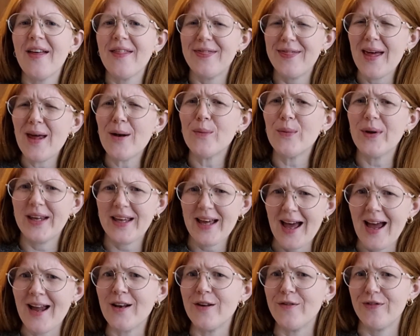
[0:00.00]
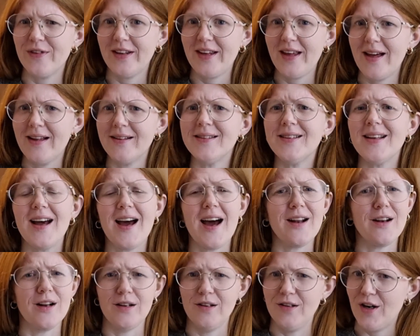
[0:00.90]
Then we kind of get
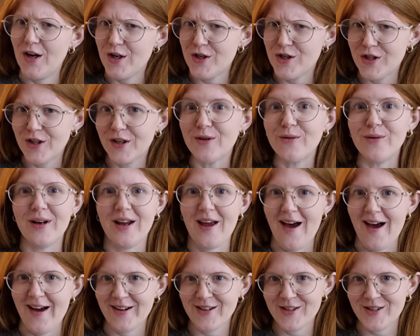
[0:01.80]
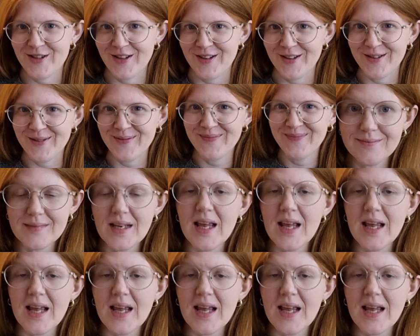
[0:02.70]
an allergic reaction.